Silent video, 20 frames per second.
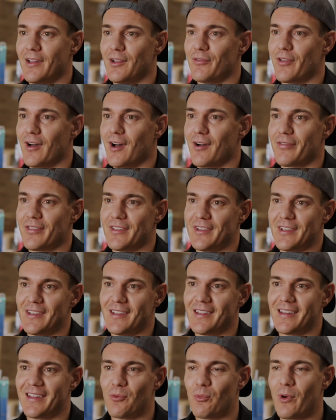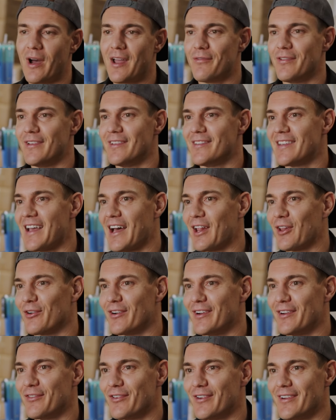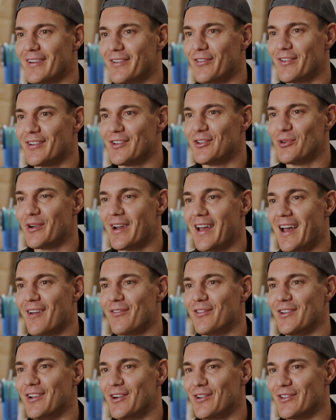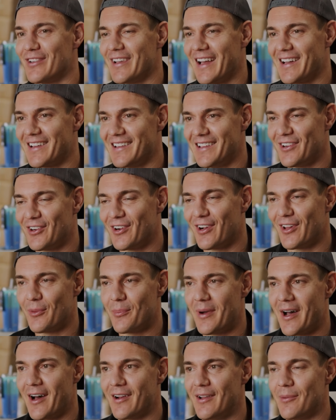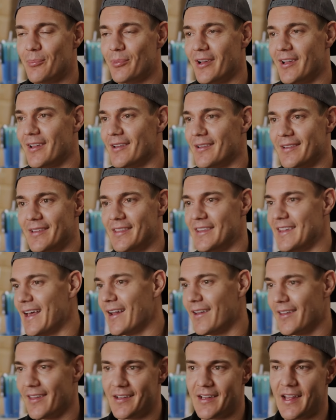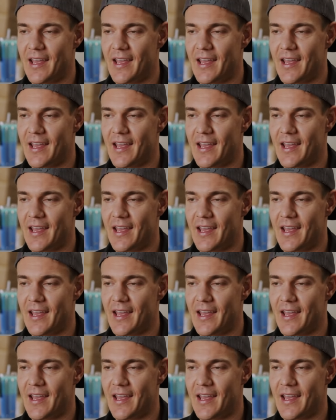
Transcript: lived off the wifey's salary for 2.5 years and got to hear all about it, but at the end of the